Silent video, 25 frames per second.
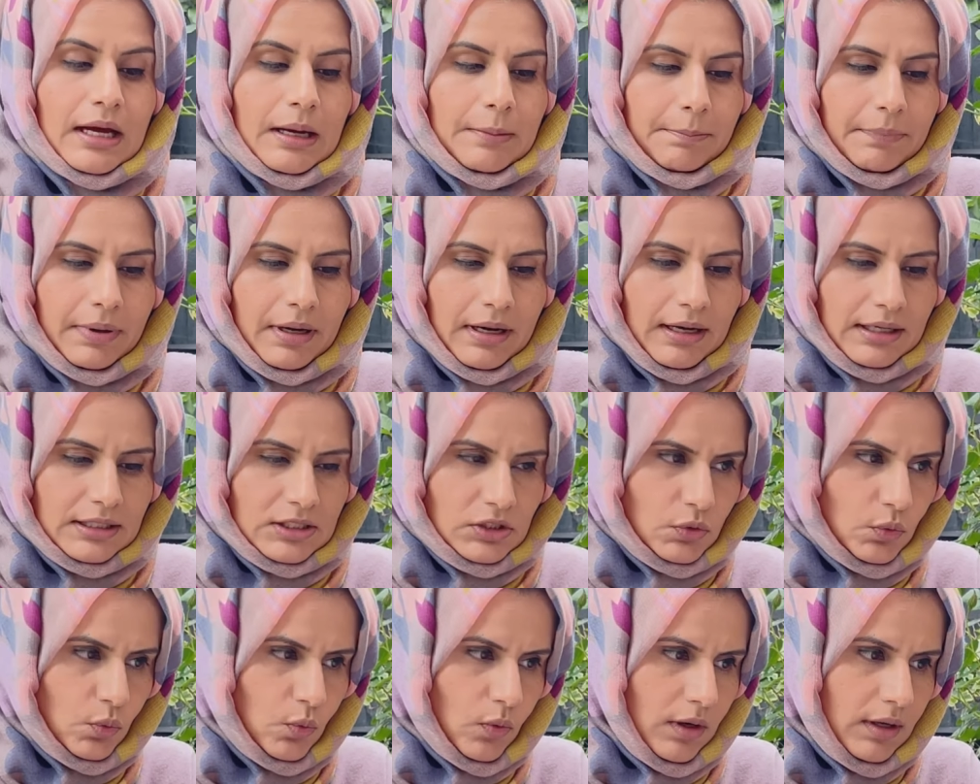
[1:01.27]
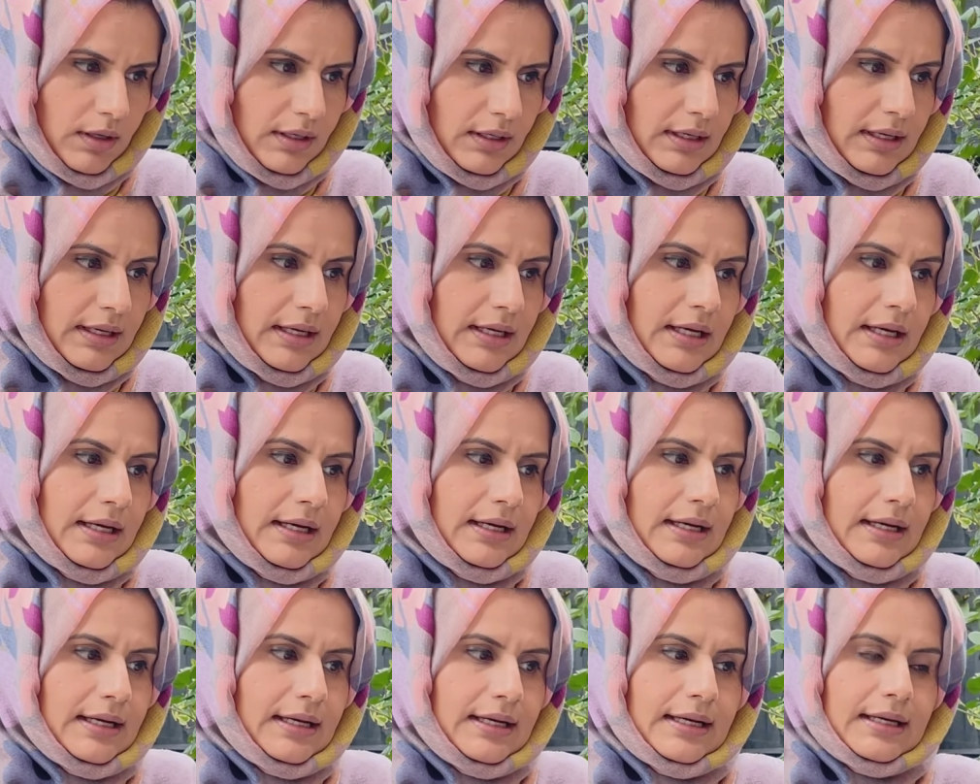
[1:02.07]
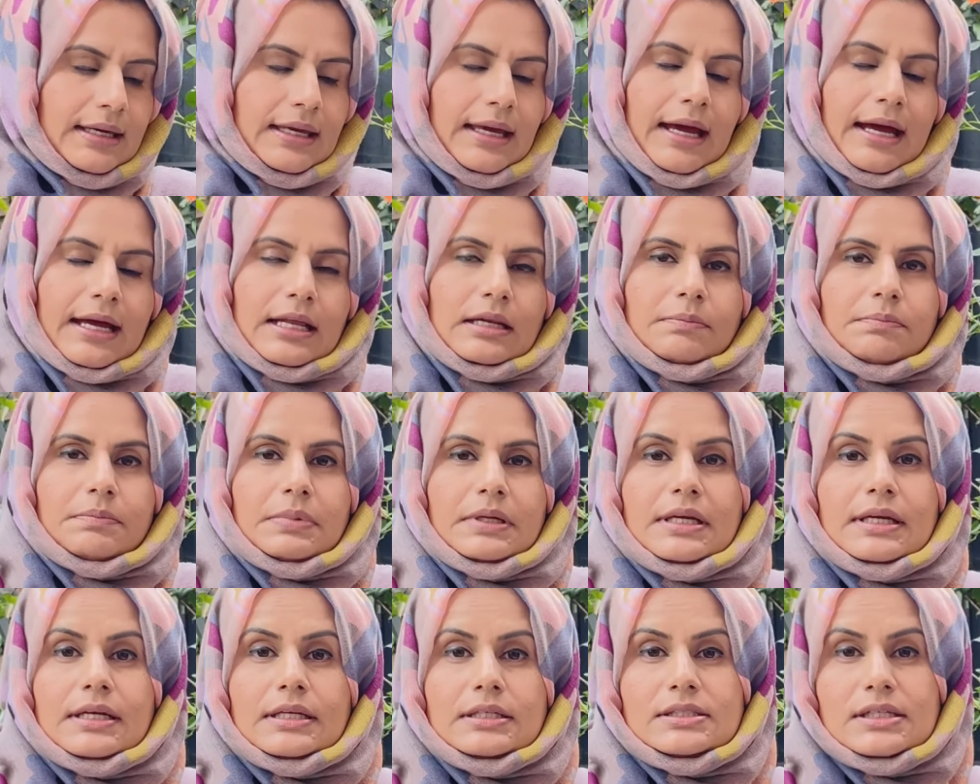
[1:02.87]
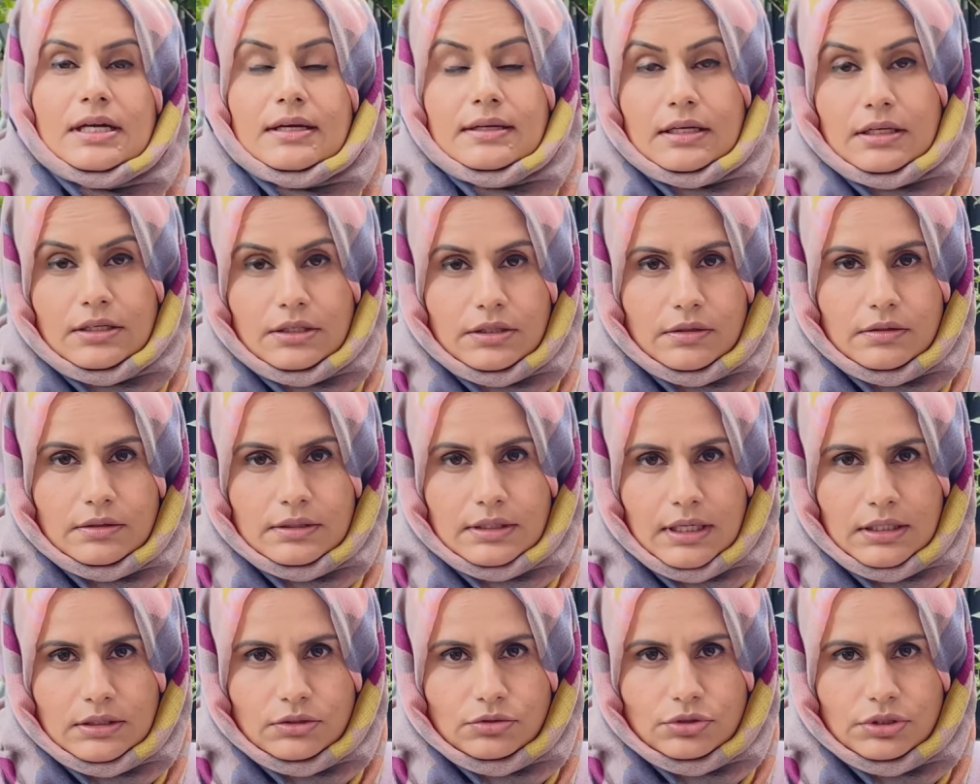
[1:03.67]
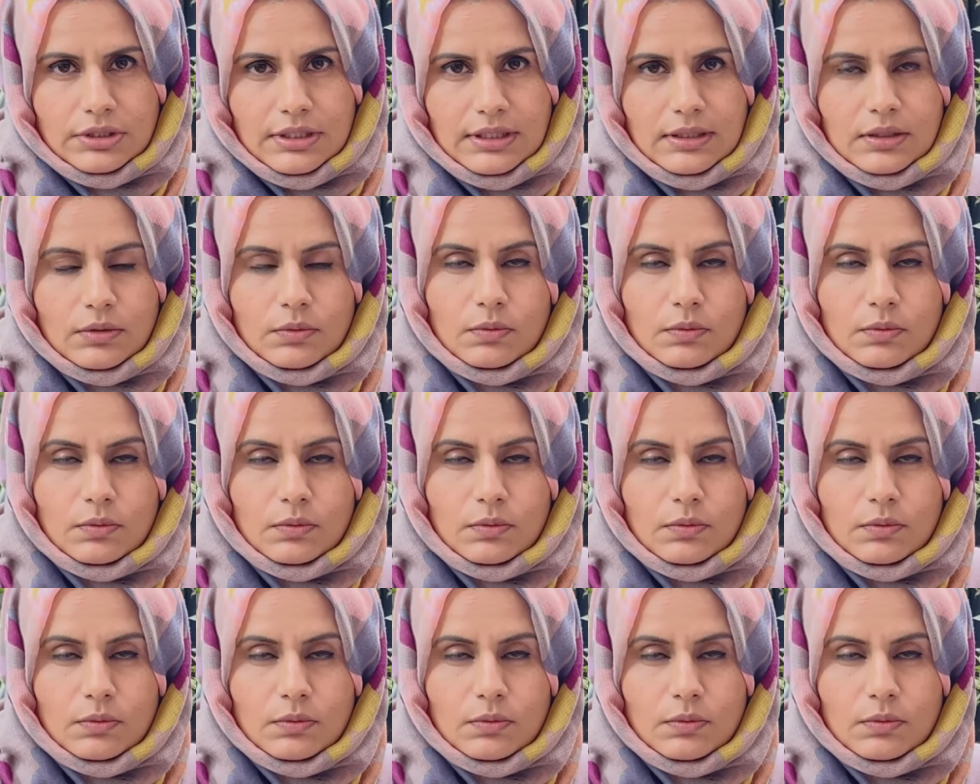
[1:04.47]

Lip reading: Part 1 can be done in your country.